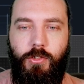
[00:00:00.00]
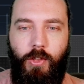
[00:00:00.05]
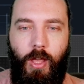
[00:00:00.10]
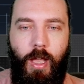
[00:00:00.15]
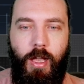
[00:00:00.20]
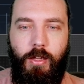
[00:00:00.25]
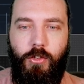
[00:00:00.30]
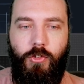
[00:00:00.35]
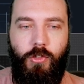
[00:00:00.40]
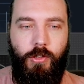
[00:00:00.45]
that
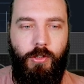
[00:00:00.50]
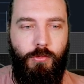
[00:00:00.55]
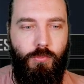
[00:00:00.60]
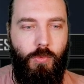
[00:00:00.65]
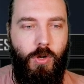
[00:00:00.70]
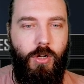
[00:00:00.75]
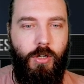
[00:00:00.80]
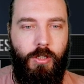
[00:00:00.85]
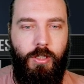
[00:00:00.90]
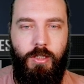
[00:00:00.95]
actually
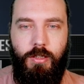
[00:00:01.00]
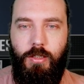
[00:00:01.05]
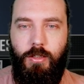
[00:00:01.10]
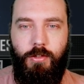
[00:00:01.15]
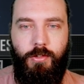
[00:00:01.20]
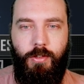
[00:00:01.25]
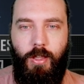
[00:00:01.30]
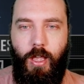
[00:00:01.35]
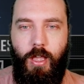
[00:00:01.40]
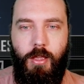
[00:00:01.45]
work in
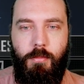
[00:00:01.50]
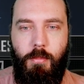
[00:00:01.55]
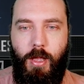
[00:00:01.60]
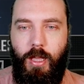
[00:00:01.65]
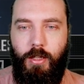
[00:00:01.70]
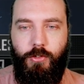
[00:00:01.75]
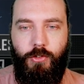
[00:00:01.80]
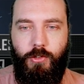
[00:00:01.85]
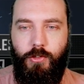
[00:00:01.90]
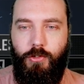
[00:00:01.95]
this game
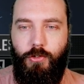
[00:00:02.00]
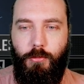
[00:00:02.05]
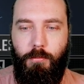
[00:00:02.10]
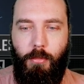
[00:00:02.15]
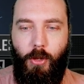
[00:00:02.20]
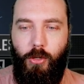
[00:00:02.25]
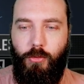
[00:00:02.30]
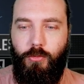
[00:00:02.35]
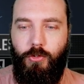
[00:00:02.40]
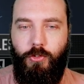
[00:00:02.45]
as they're
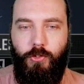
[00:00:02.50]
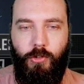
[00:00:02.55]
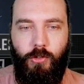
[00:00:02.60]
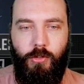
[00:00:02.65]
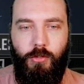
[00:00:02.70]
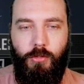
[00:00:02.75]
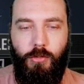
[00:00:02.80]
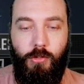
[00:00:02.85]
supposed to,